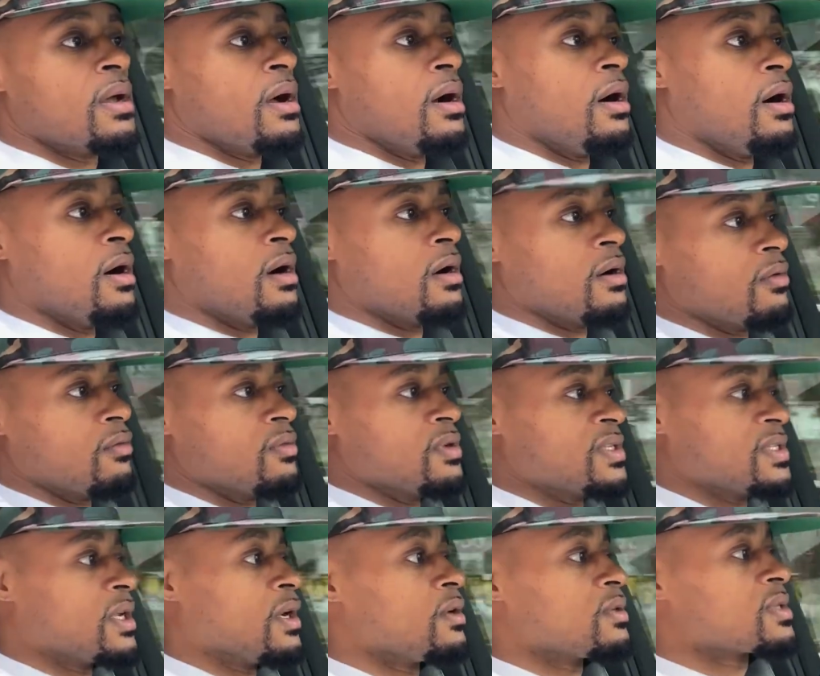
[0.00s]
are
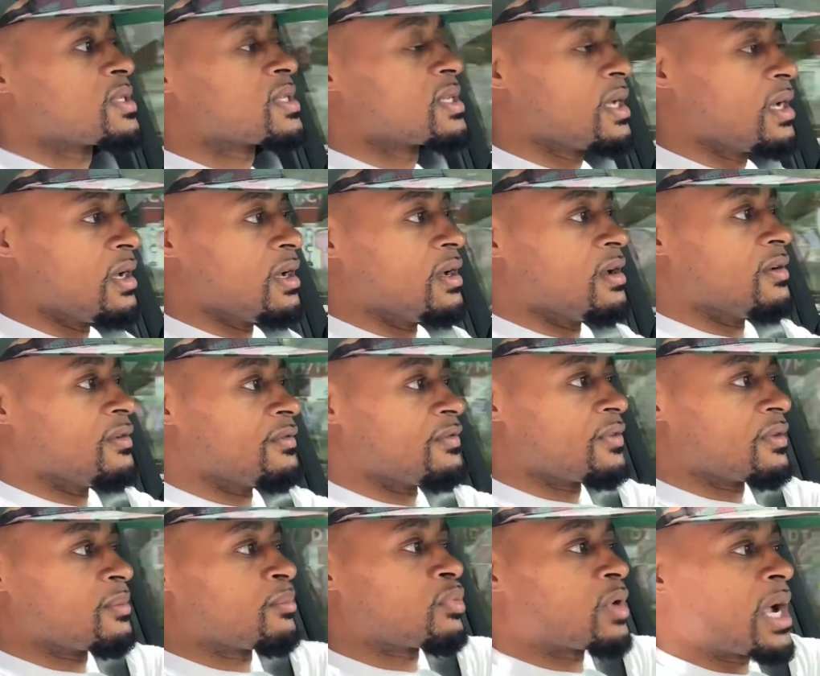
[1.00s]
results of
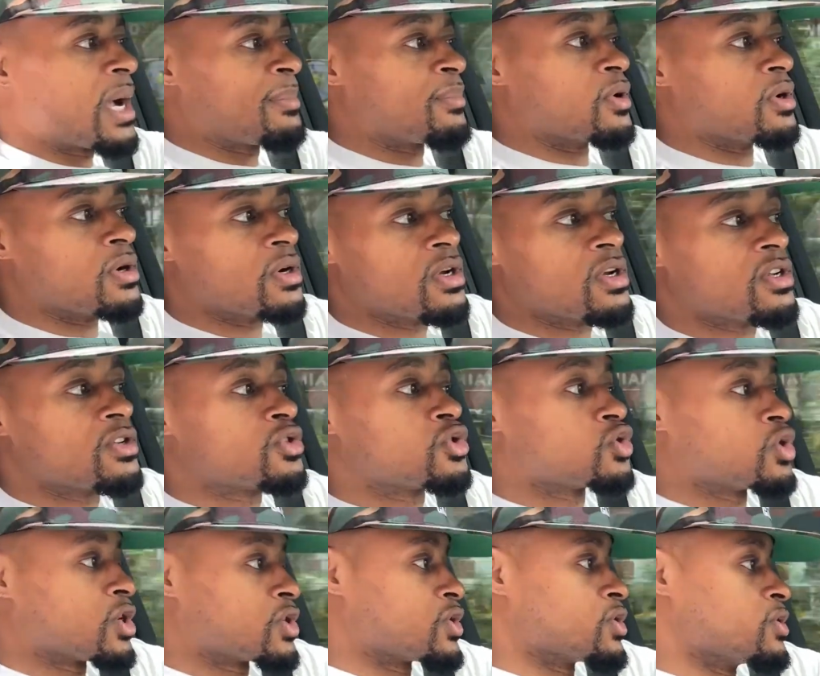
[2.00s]
proper
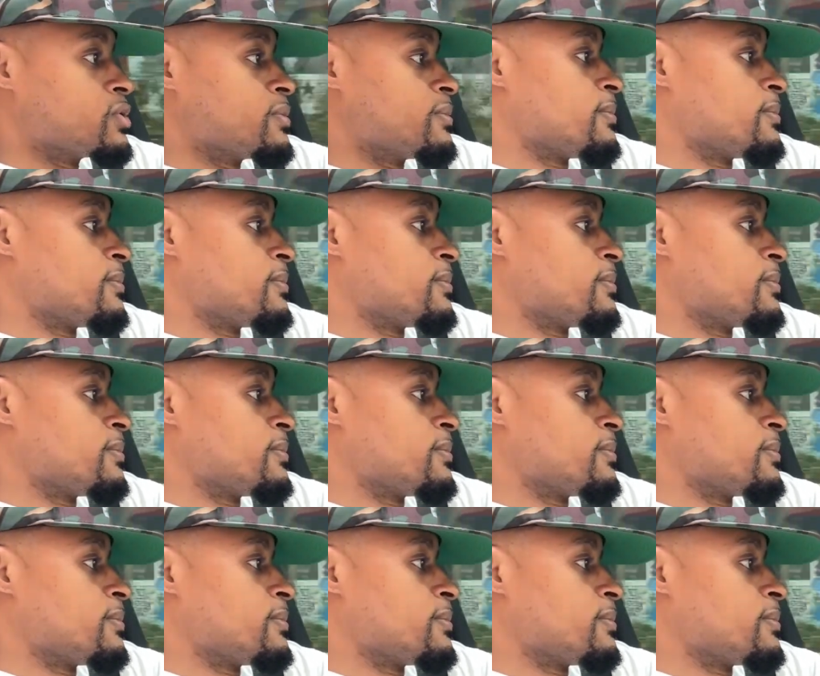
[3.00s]
structure.